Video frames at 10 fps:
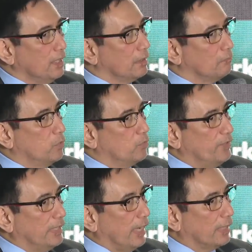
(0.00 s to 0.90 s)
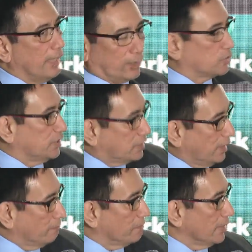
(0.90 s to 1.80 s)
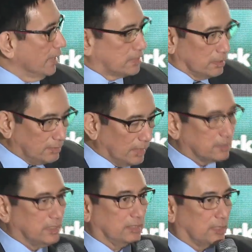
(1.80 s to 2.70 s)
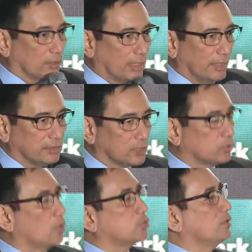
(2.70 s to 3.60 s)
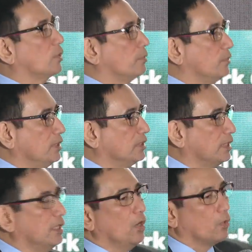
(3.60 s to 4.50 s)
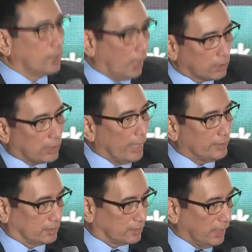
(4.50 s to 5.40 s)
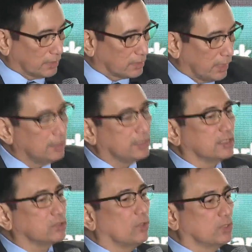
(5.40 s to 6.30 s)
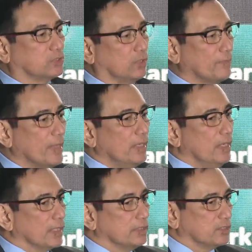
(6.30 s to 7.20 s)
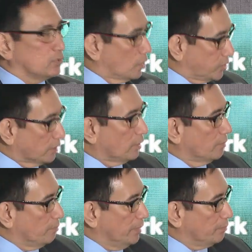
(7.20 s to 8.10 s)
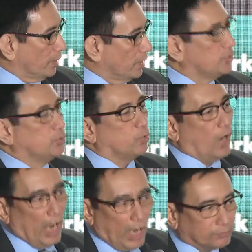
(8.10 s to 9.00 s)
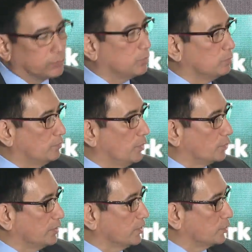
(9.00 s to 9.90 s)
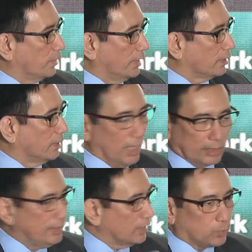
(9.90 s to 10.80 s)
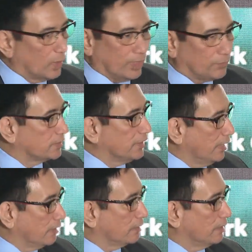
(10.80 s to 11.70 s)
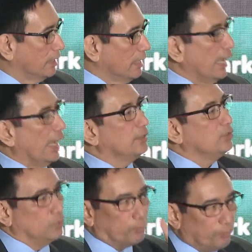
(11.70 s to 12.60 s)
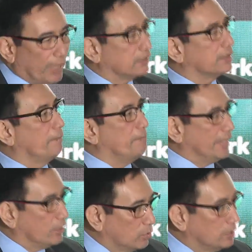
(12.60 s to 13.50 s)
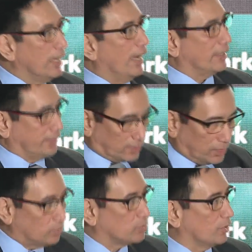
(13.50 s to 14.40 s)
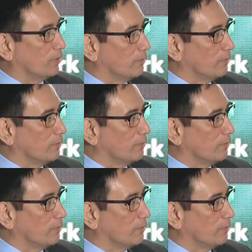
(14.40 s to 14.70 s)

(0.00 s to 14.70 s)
an ecosystem. It's not just our client, it's also the community where our client stays. And it is also our own people. You have to move those things together, not one after the other. And you better be good at execution.